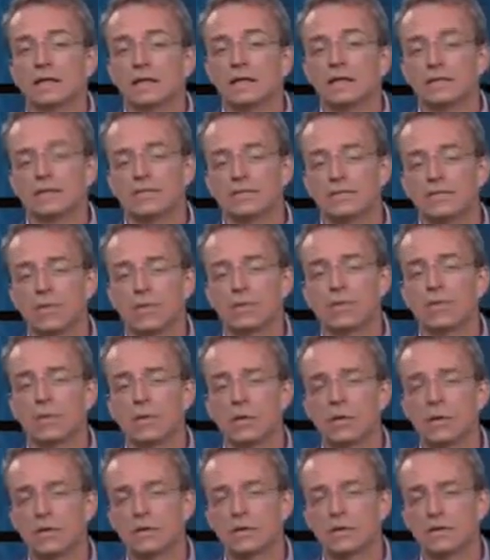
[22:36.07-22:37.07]

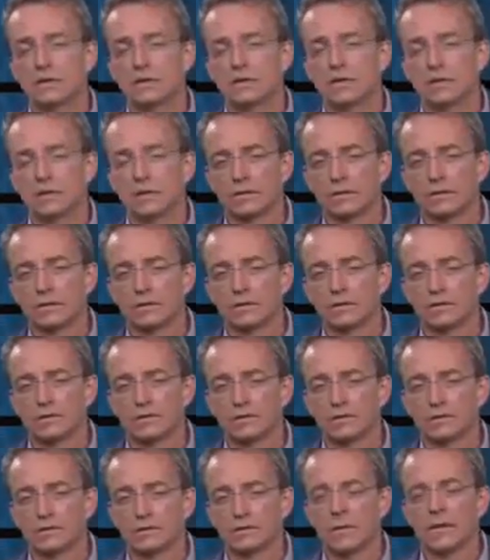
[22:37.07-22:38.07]
VMware answer to this
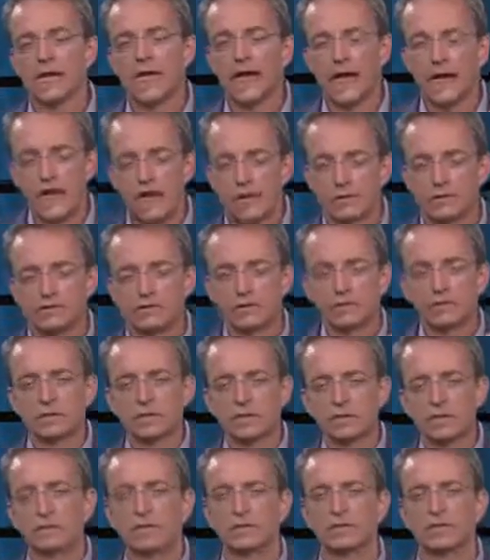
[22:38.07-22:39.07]
is we have to
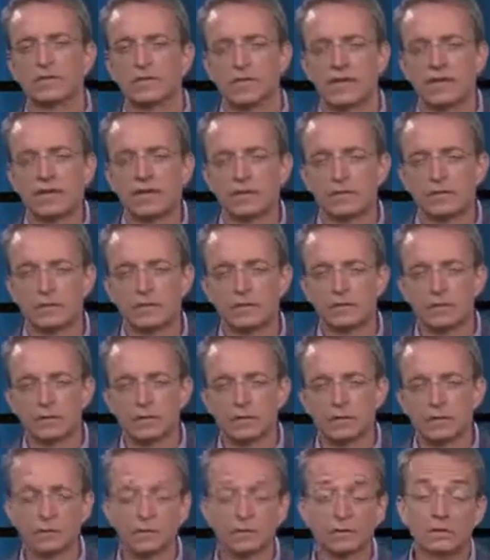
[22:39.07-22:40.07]
simplify that
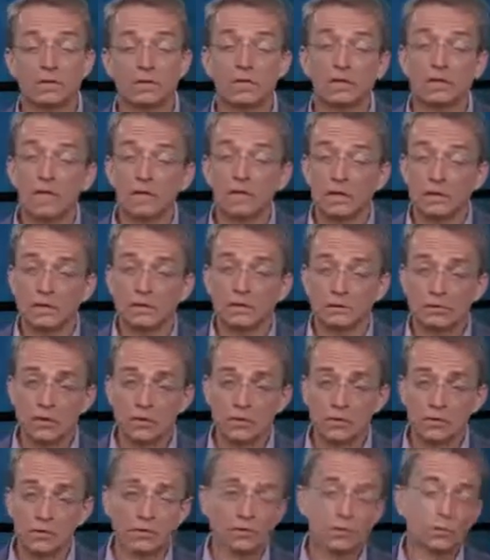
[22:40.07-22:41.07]
picture. And
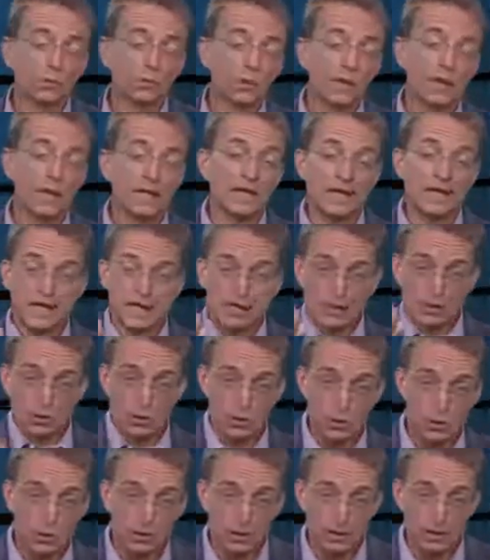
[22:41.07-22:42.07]
first, we're going to
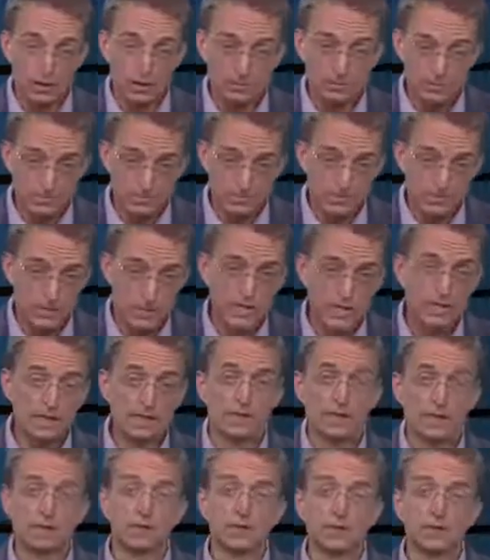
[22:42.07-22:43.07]
integrate
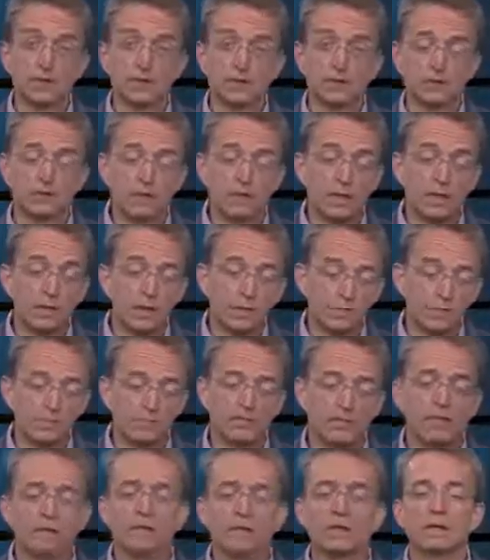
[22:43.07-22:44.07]
many of those
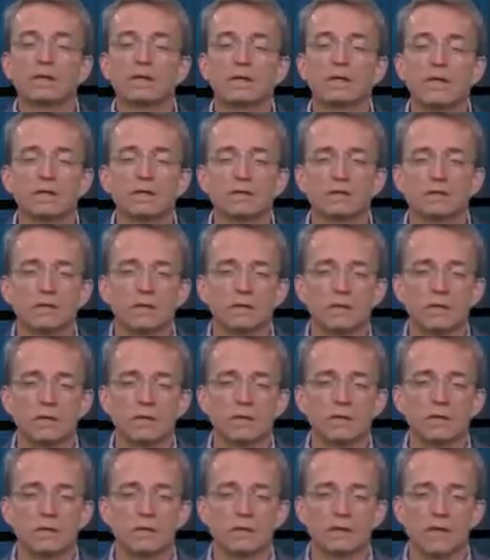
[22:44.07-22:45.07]
fundamental
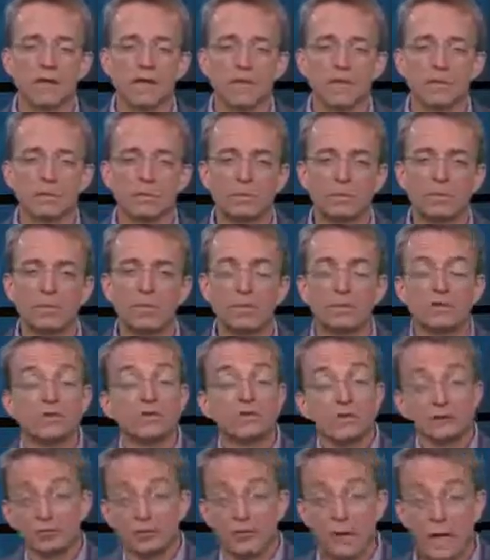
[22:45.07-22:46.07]
security capabilities
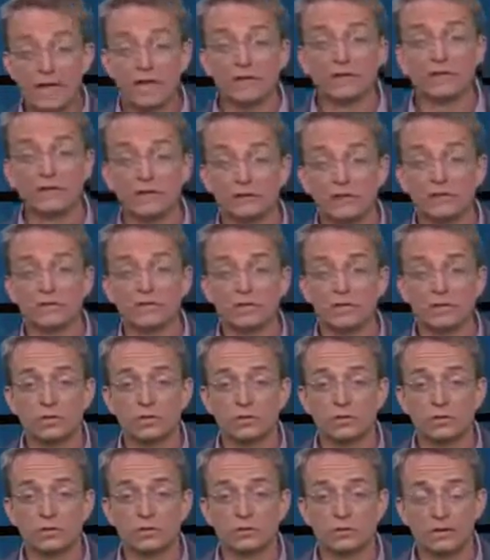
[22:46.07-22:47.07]
directly
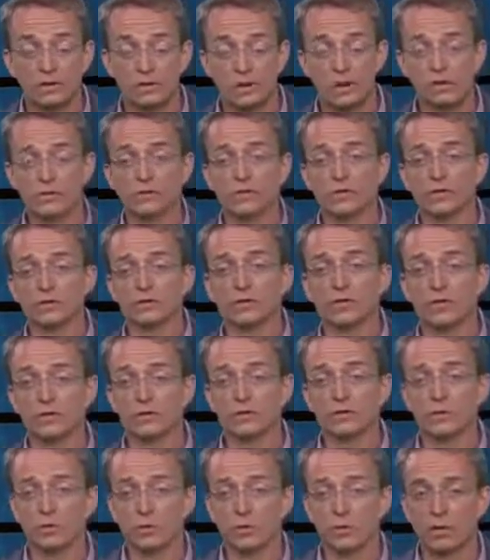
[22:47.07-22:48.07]
into the
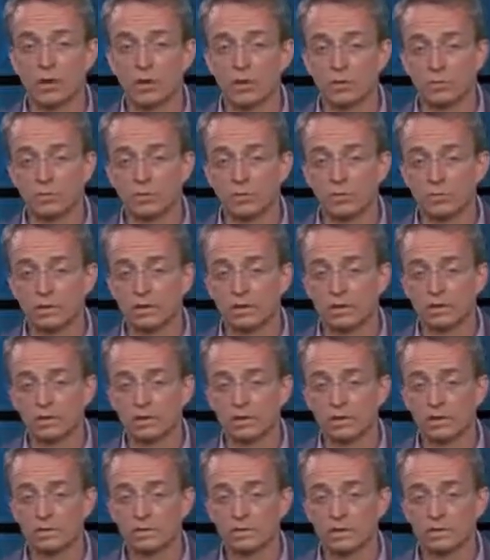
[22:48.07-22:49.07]
infrastructure products that we
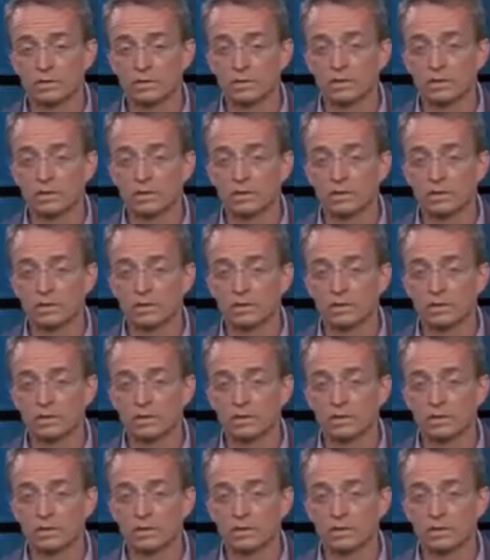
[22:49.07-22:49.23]
deliver.